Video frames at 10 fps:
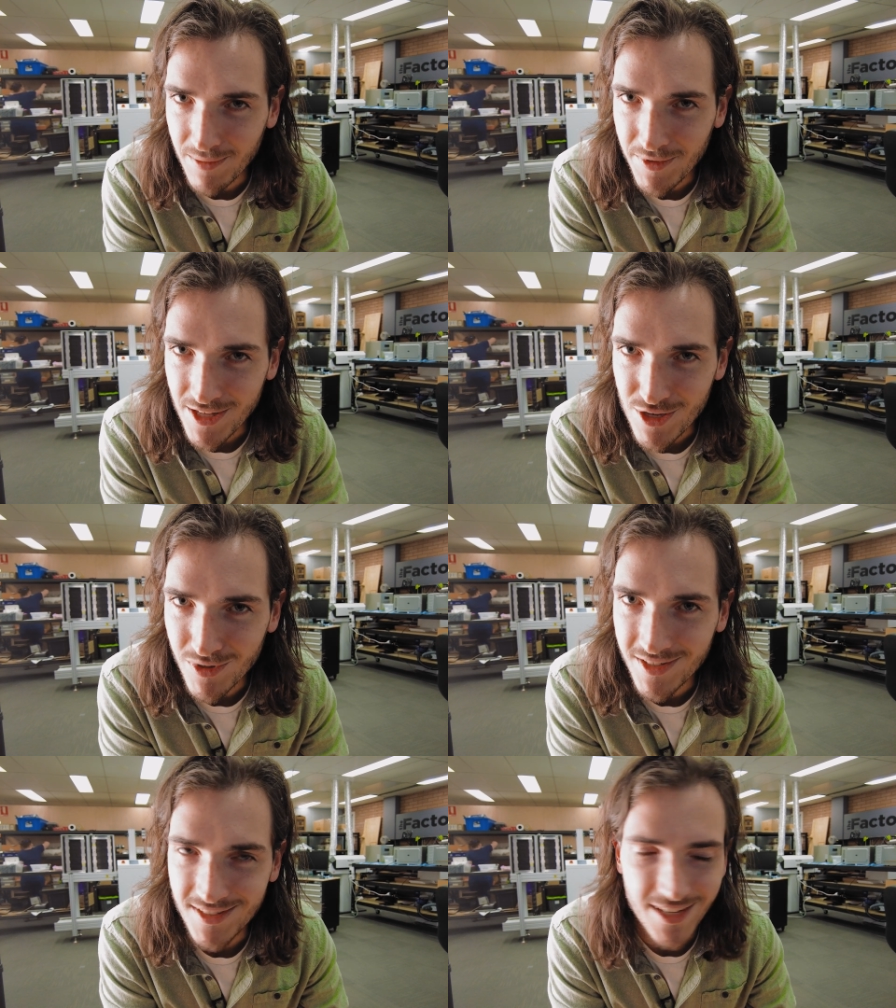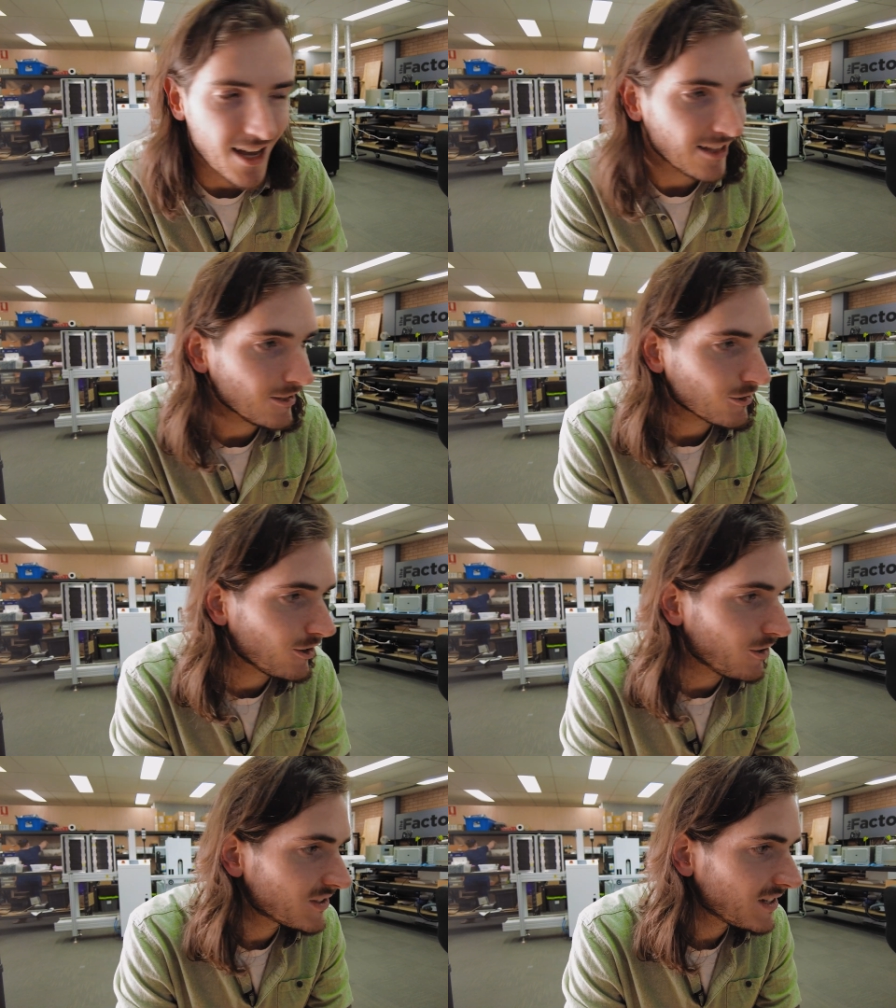something you want to see a little
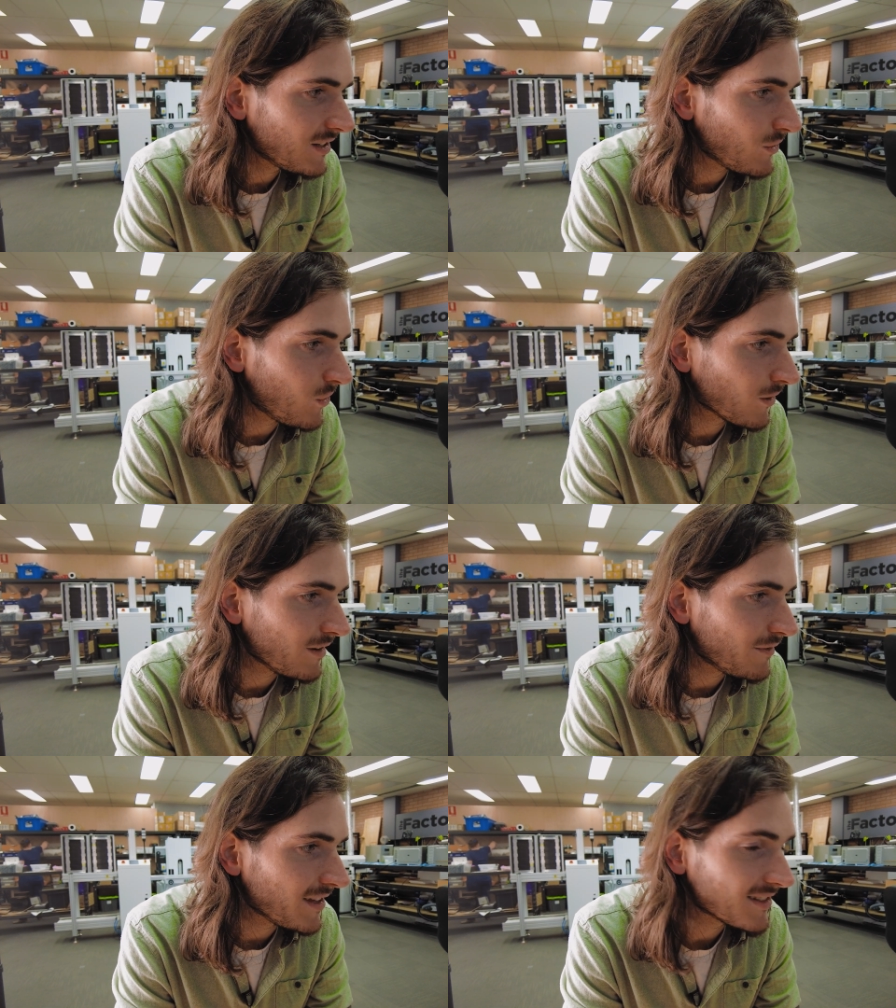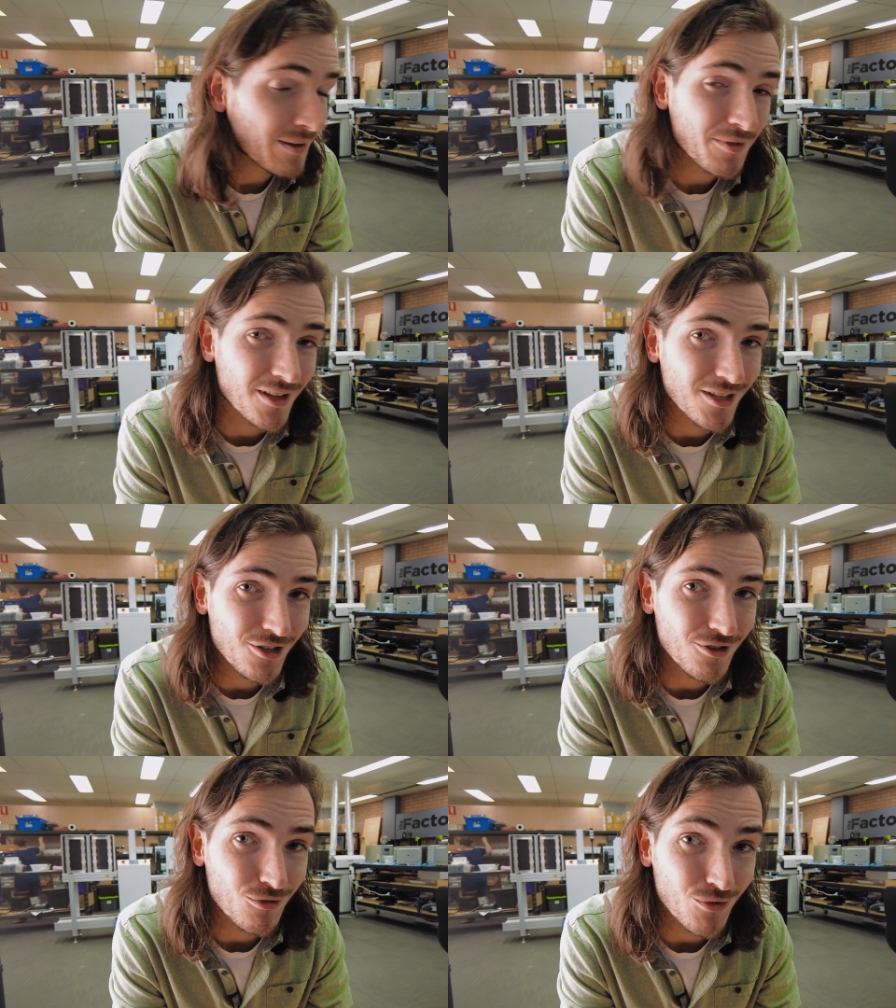closer, or if there's
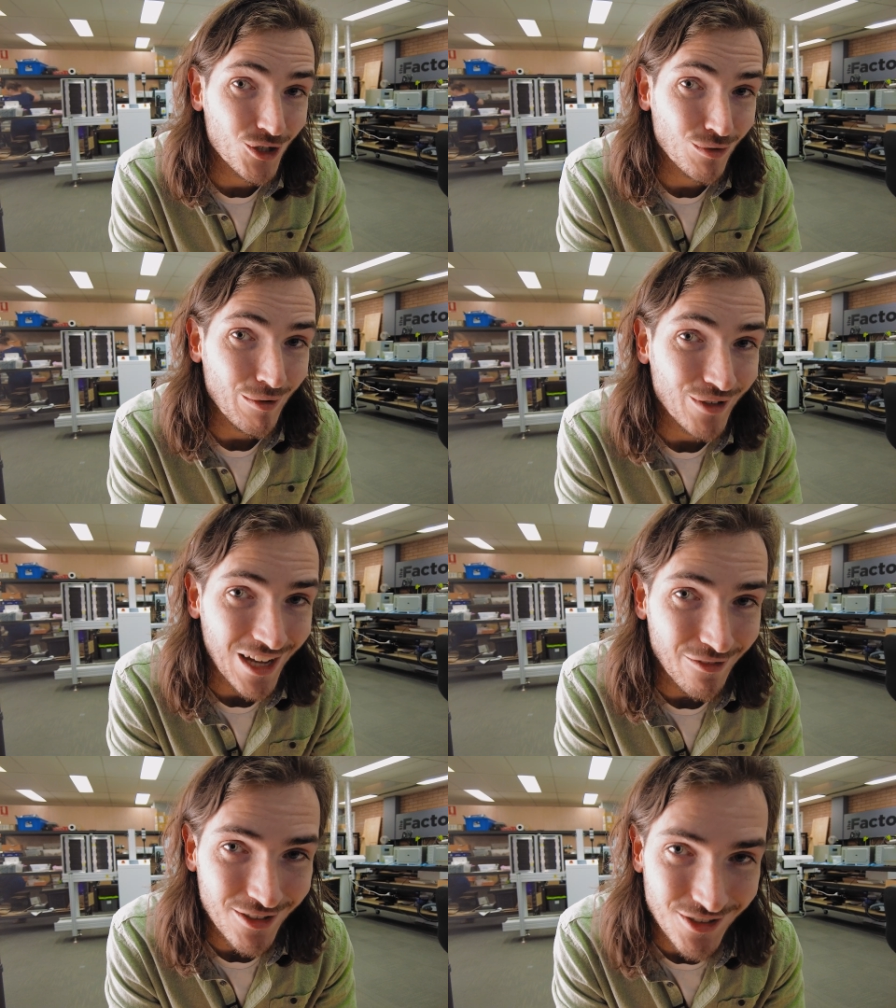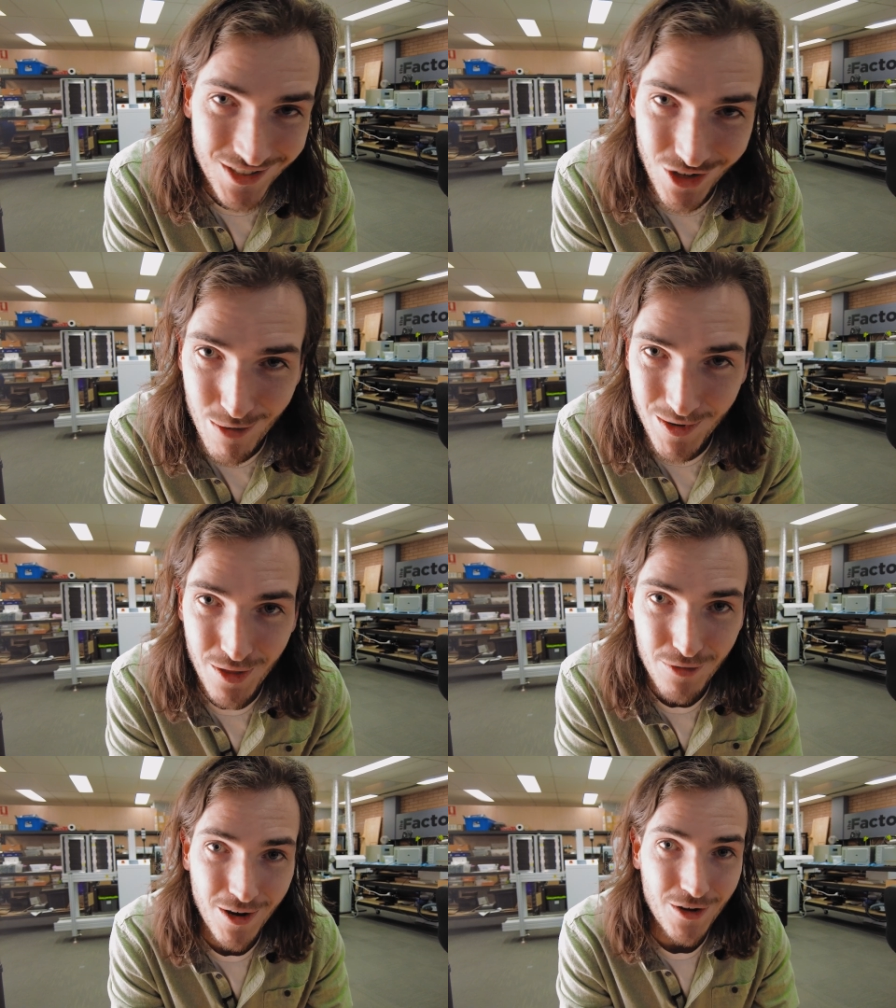something you wish we would cover, just open
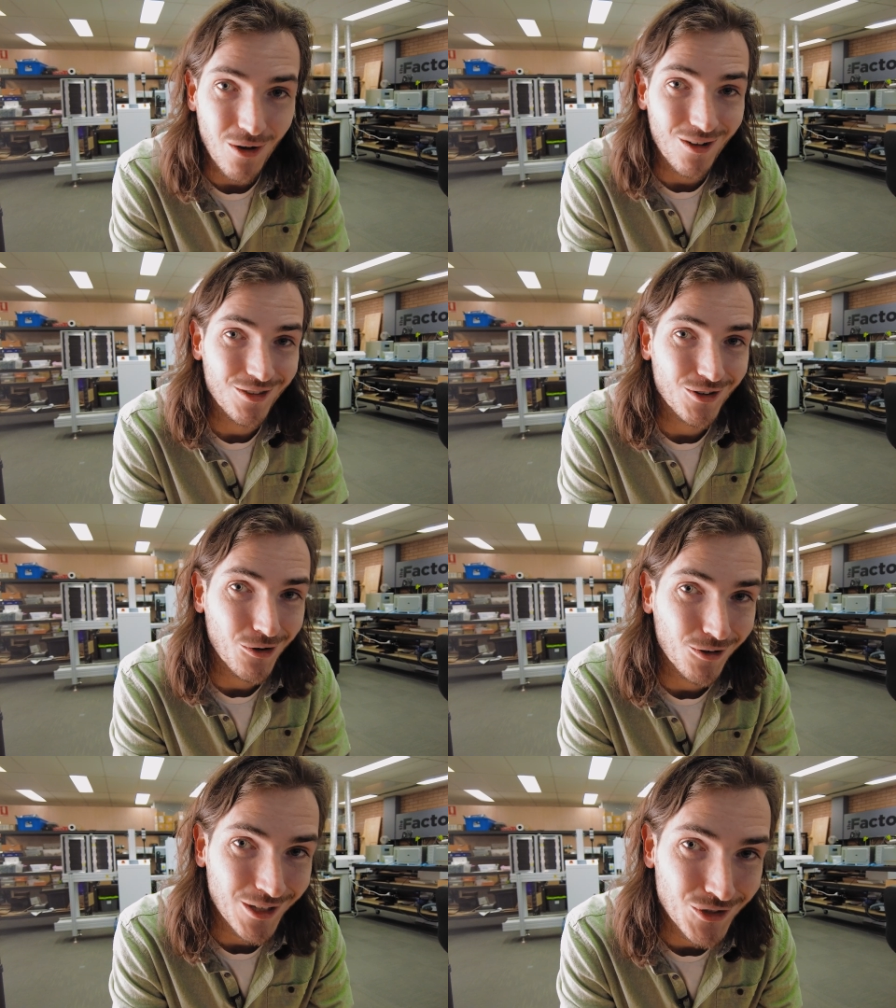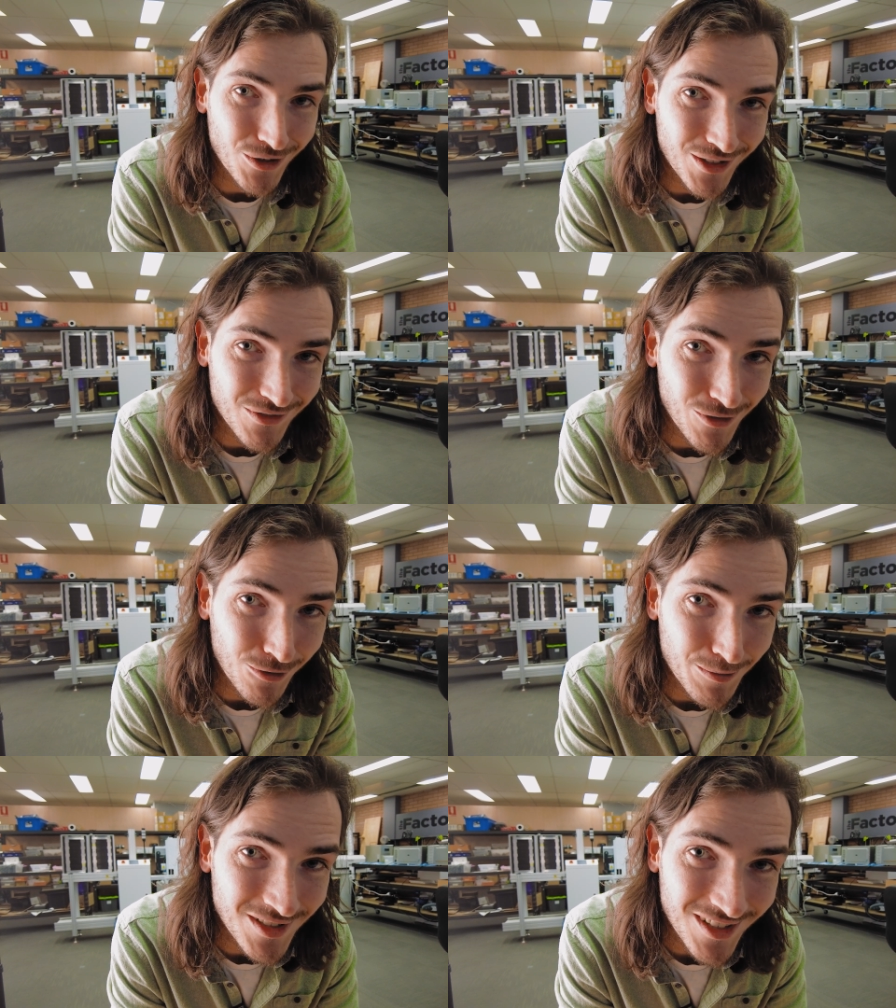a thread on the Core Electronics
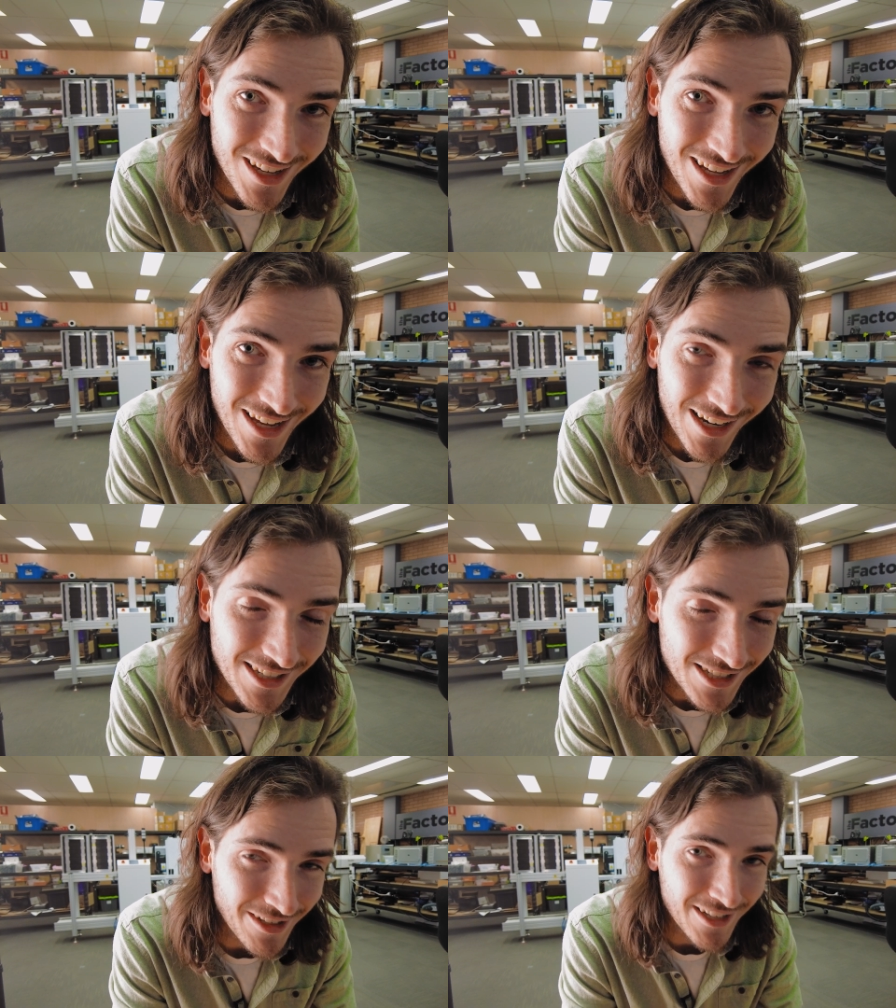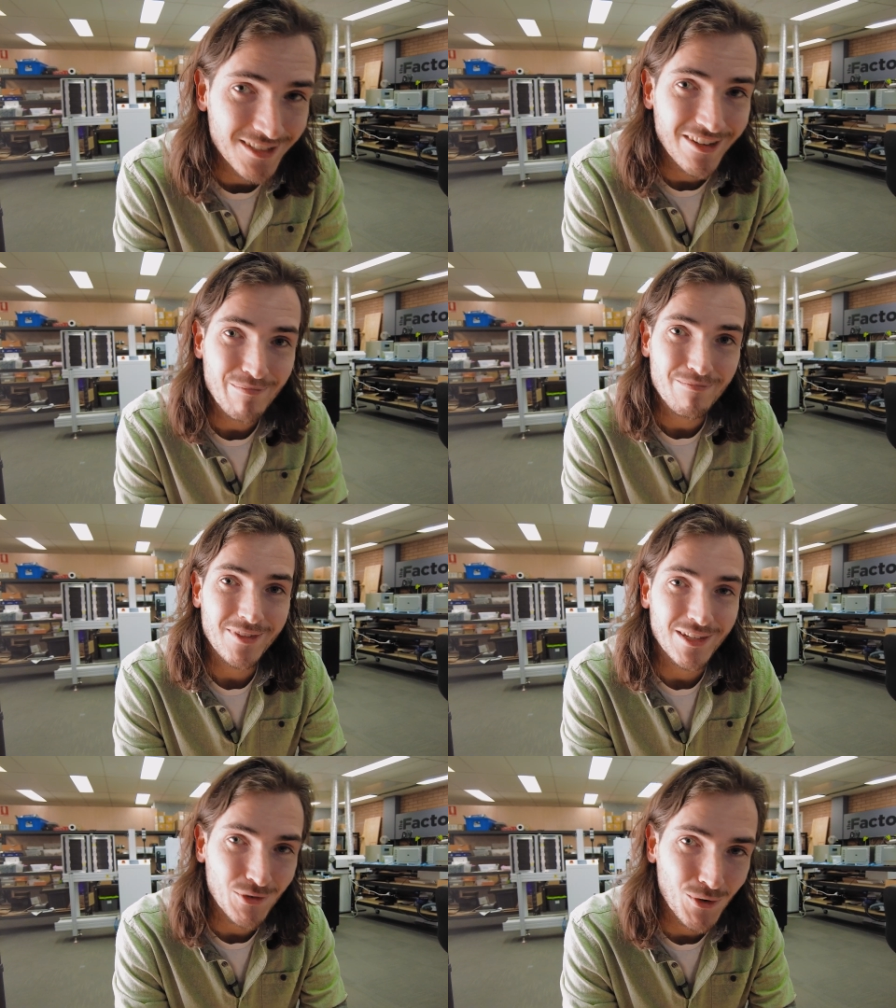forums. And until next time, thanks for